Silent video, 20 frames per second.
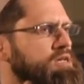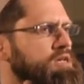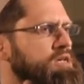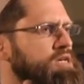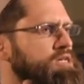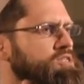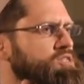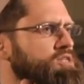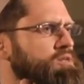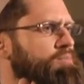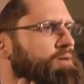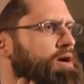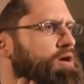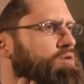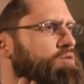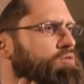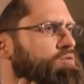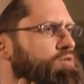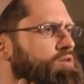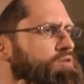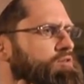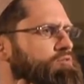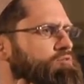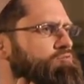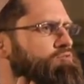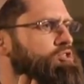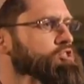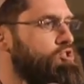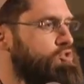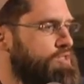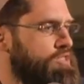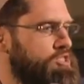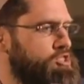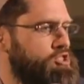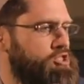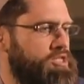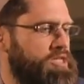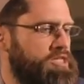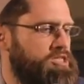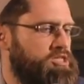is about
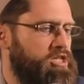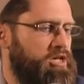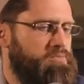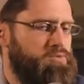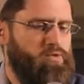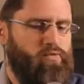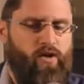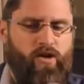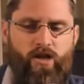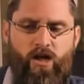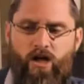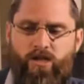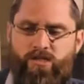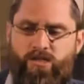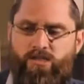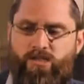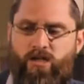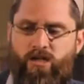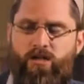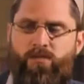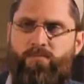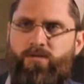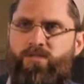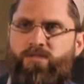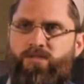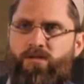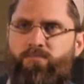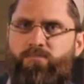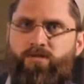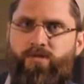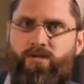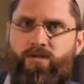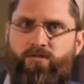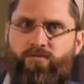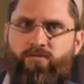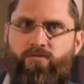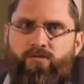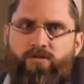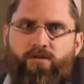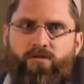restriction in terms of Allah determines something
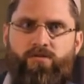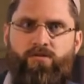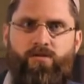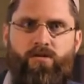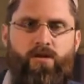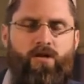for you.